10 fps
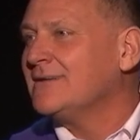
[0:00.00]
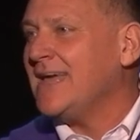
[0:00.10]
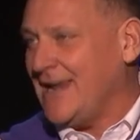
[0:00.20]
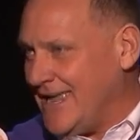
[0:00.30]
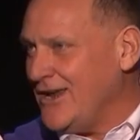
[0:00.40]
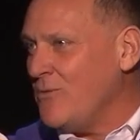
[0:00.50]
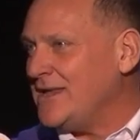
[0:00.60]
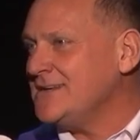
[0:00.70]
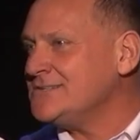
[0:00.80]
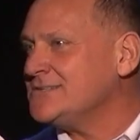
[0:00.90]
Can I get a
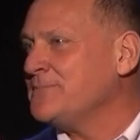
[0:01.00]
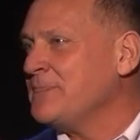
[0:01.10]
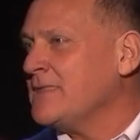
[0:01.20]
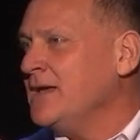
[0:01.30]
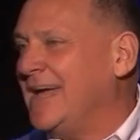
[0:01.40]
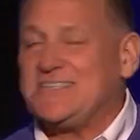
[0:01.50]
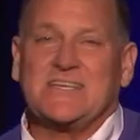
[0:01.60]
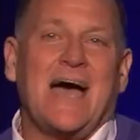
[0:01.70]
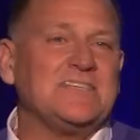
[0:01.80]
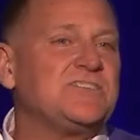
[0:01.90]
witness? It's got